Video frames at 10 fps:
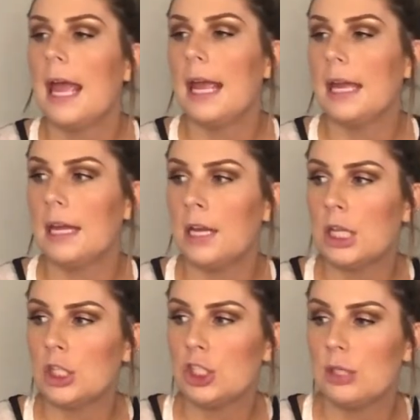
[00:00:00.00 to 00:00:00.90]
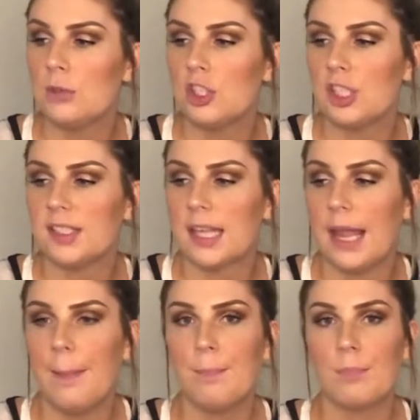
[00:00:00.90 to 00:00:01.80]
And she was just
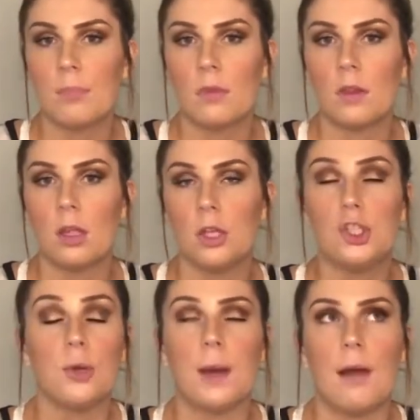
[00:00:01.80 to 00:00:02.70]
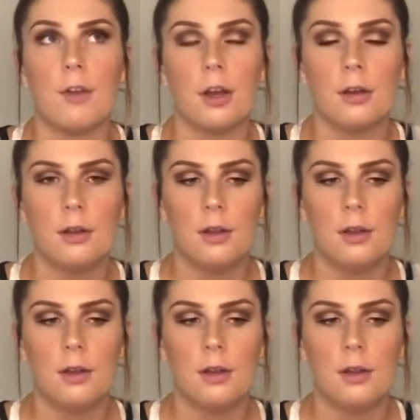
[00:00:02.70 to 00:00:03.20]
like, do whatever.